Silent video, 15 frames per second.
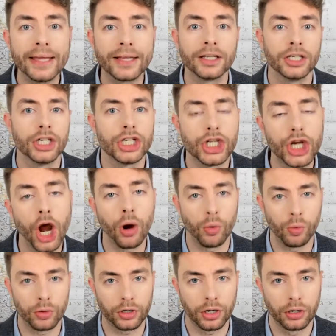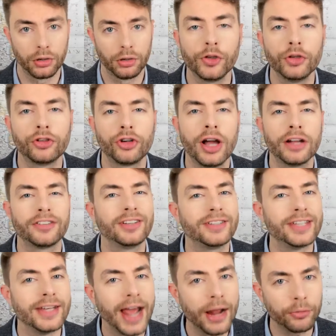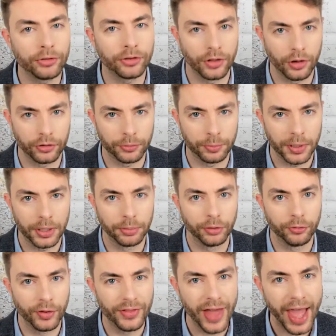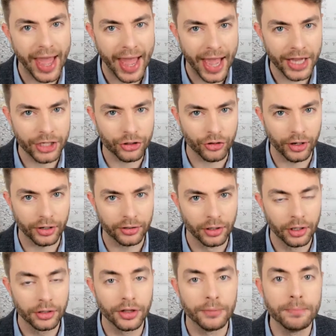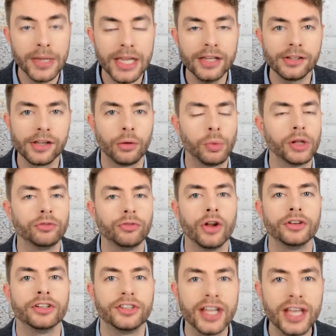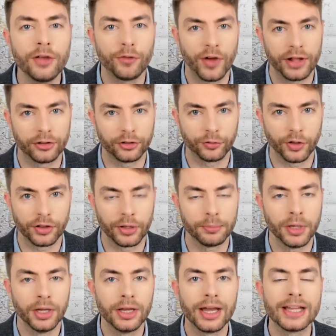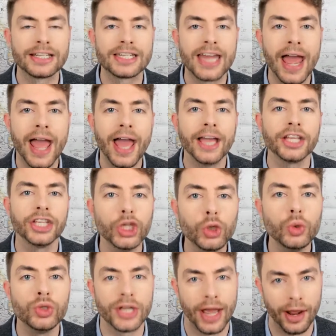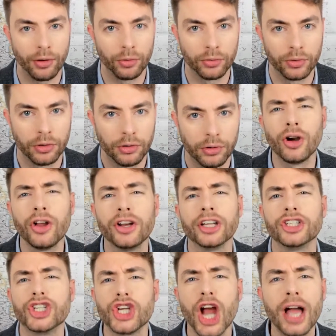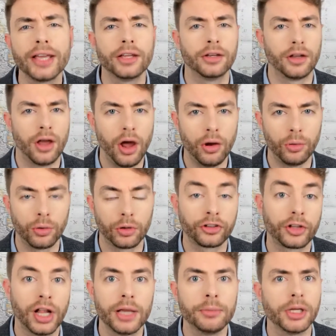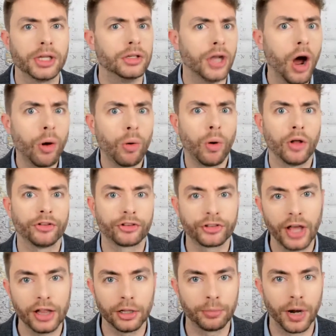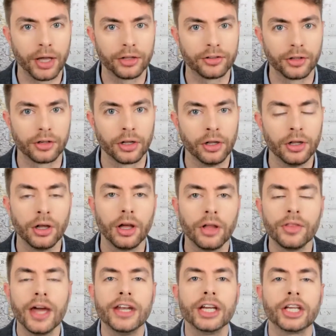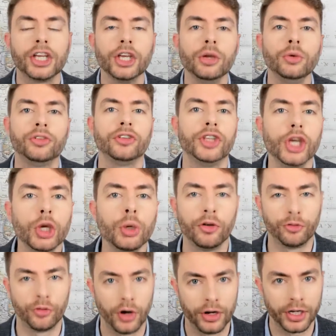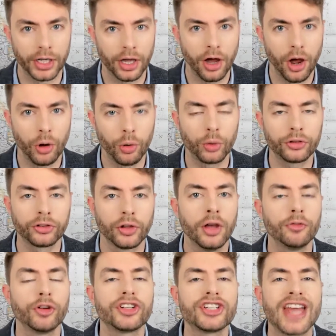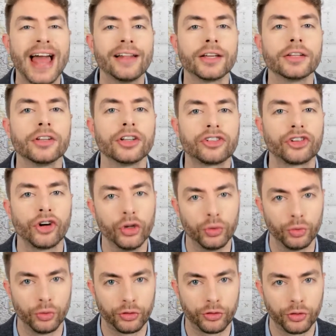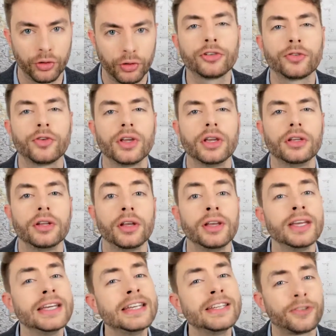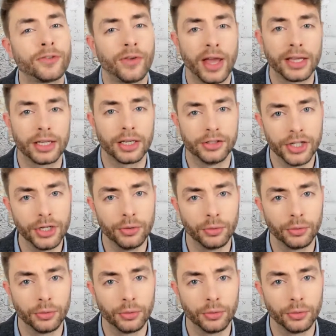big joke. And if you try to denounce those people for their hatred, the media will run defense for them and tear you down. They'll run a giant hoax claiming no one celebrated, and then accuse you of running a hoax for telling the truth. BuzzFeed is fake